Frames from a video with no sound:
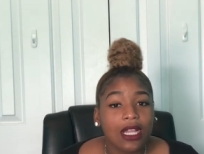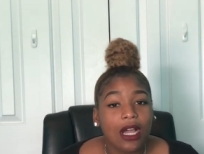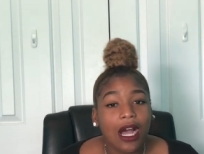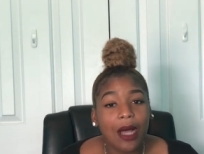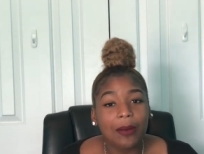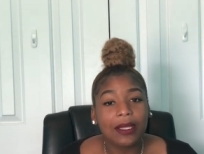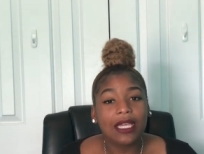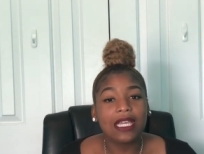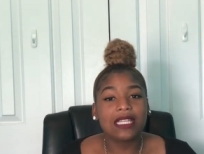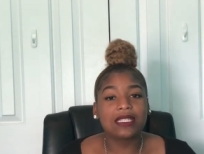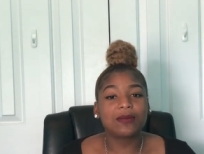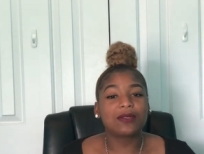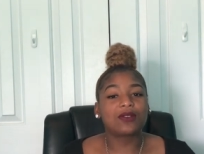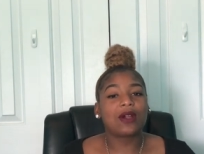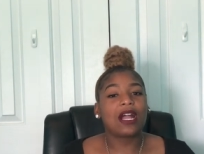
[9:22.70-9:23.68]
comment and
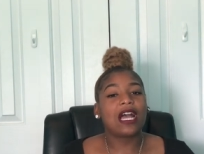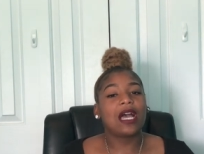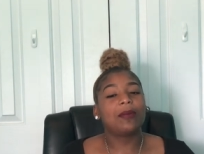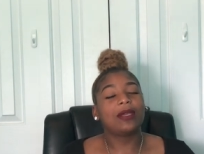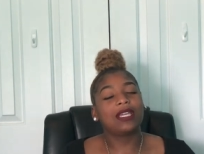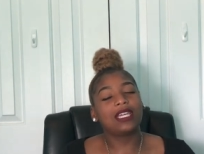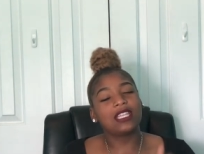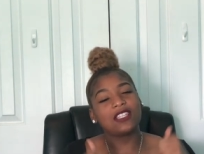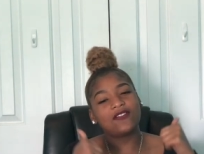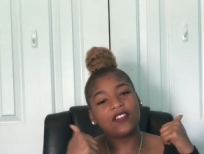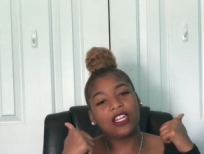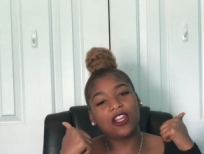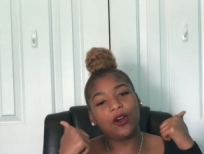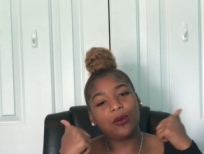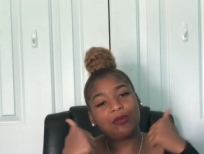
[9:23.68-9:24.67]
subscribe and give this
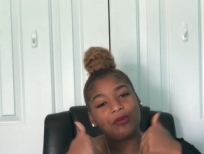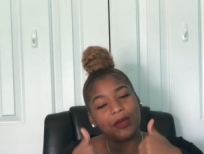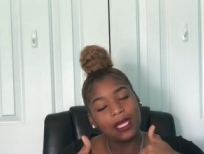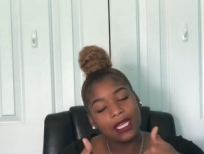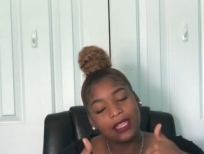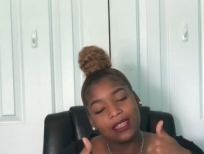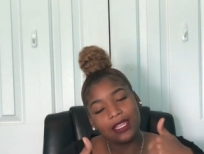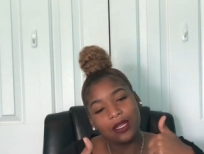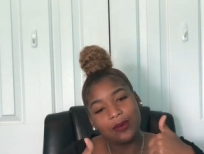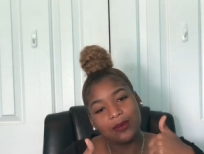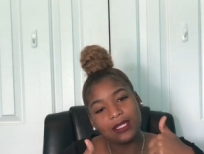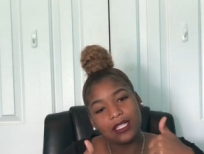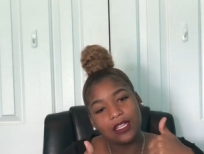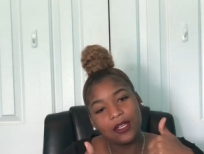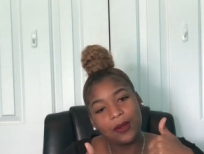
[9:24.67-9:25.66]
video a big
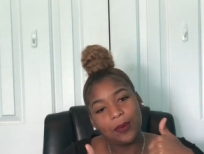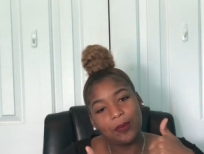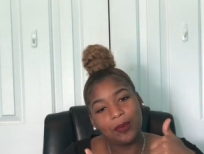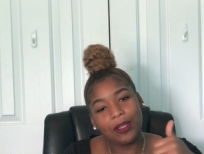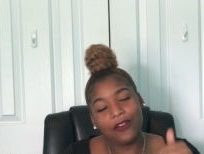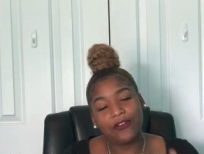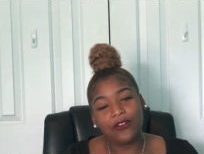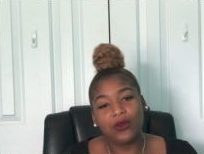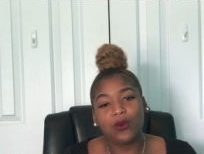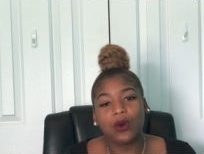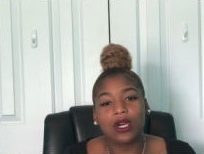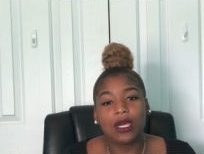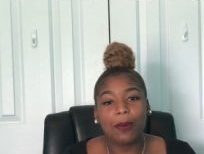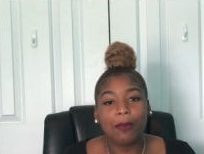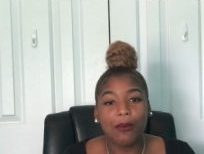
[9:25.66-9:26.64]
thumbs up if you
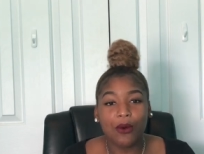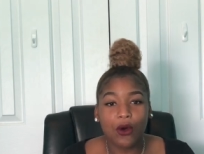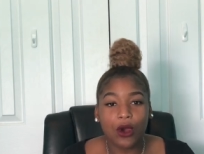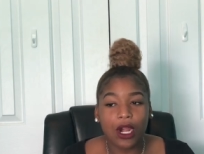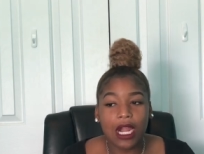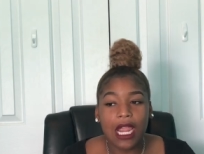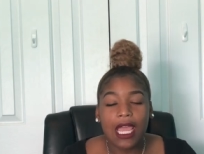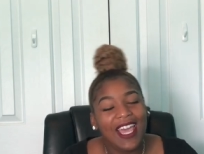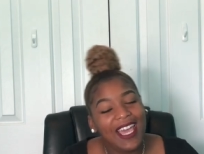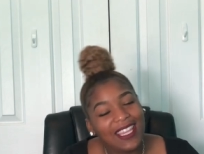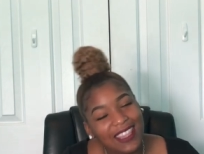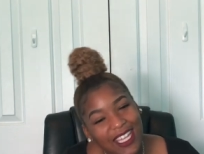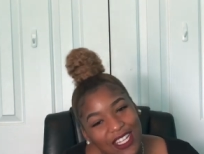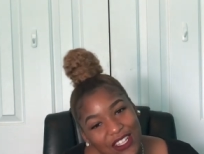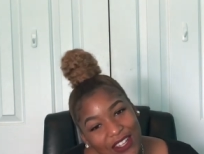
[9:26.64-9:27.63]
want more
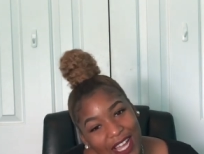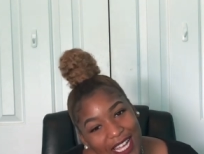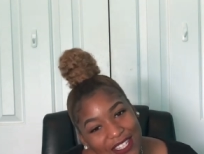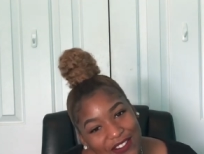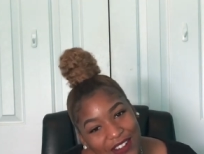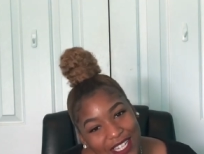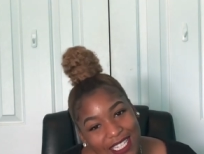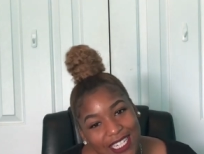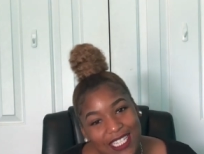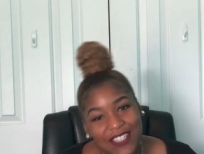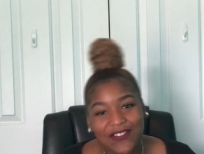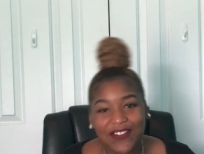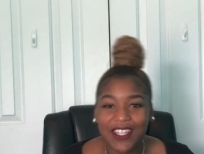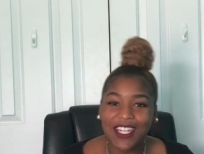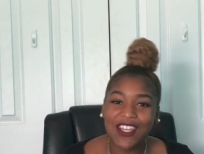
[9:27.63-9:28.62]
thank you guys for watching
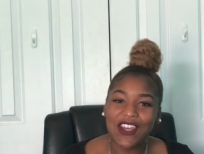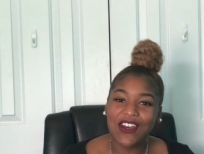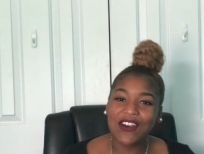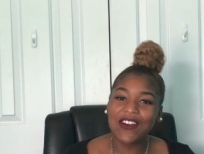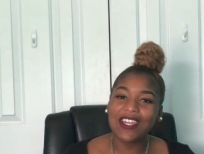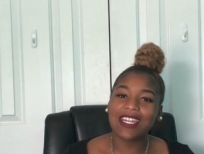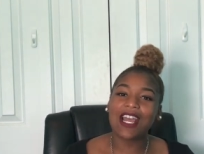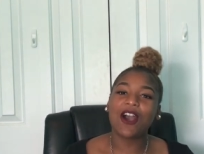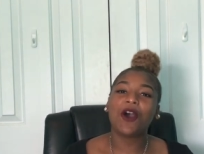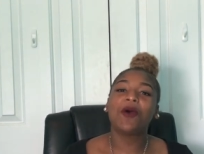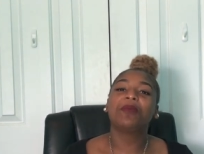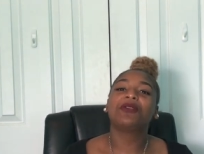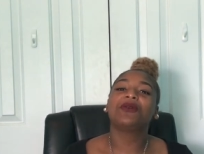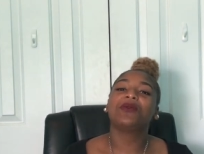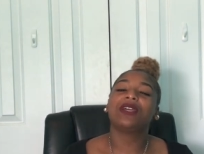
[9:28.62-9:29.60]
this video and i
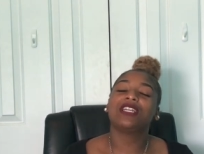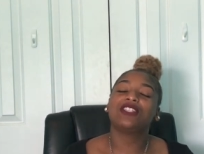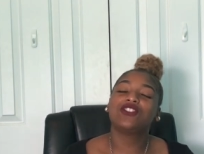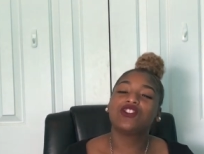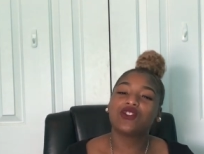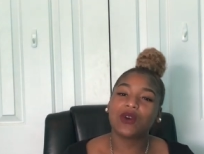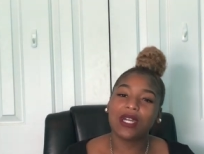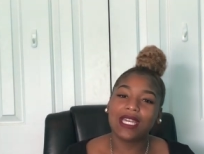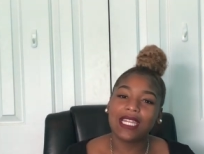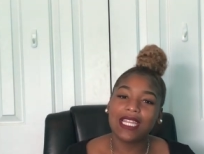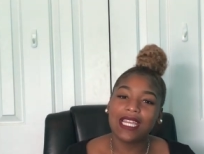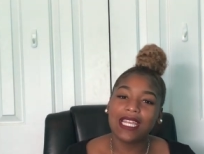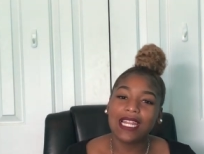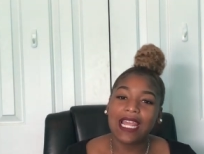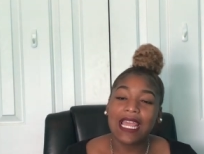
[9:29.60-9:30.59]
hope you enjoyed
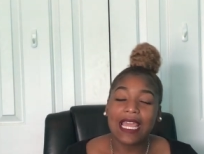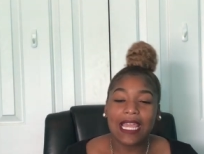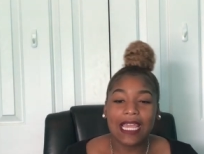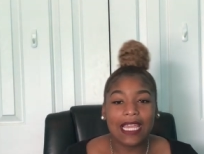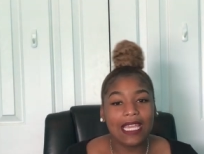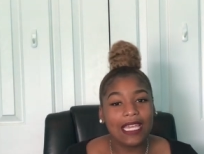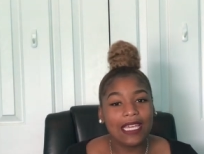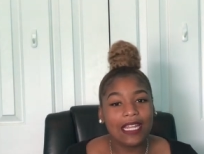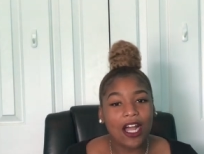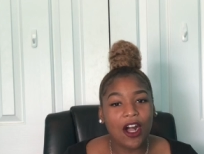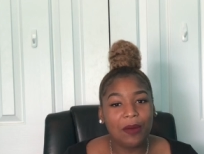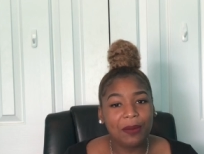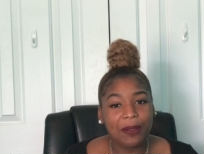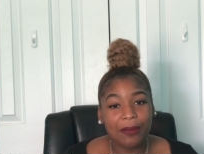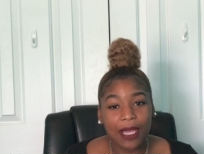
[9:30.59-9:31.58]
it and
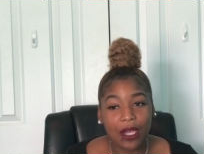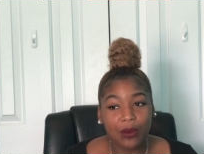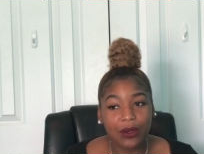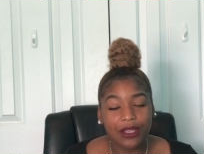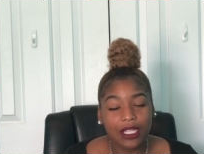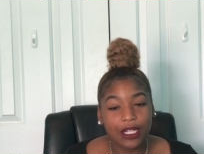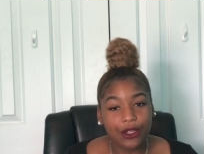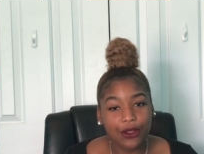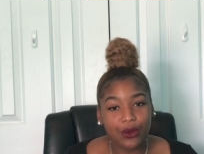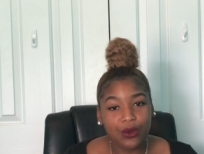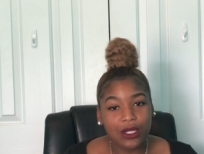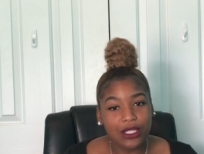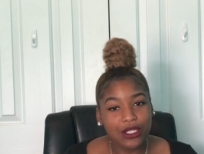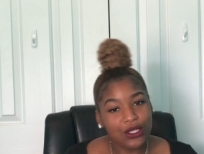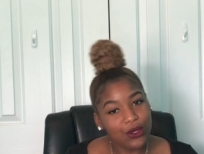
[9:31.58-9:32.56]
i'll be back with another
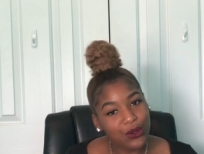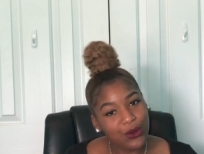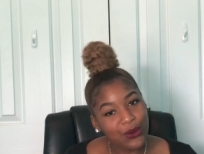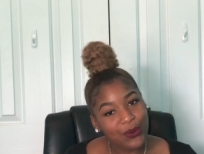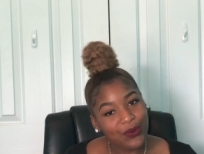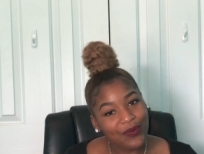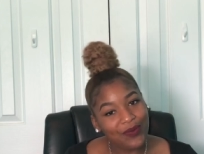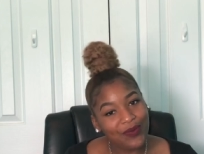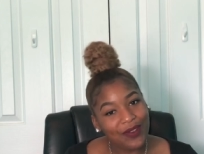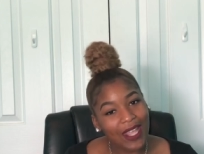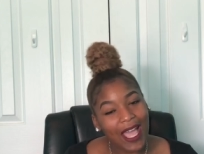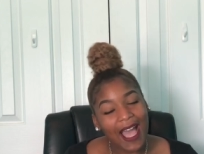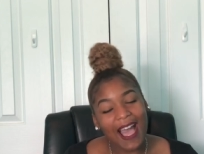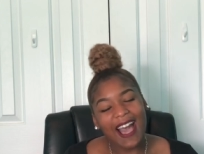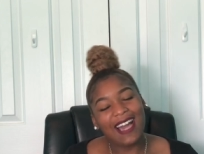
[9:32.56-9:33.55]
one soon
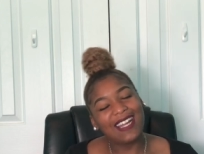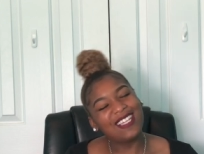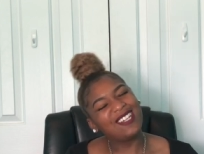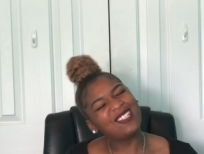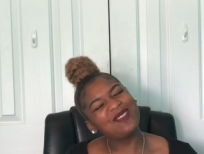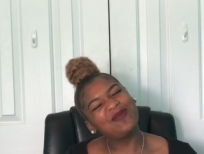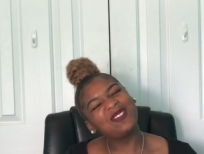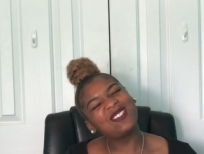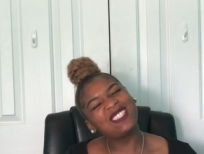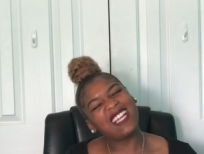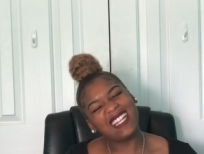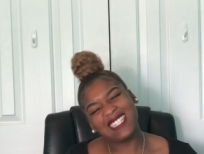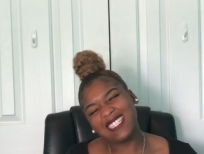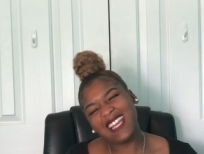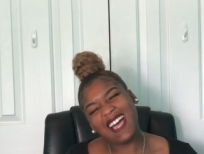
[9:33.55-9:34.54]
adios
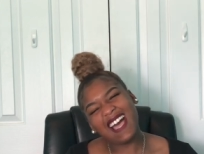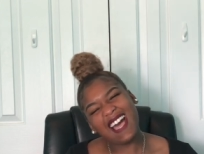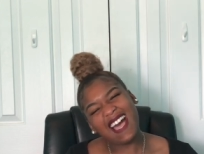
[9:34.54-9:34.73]
muchachas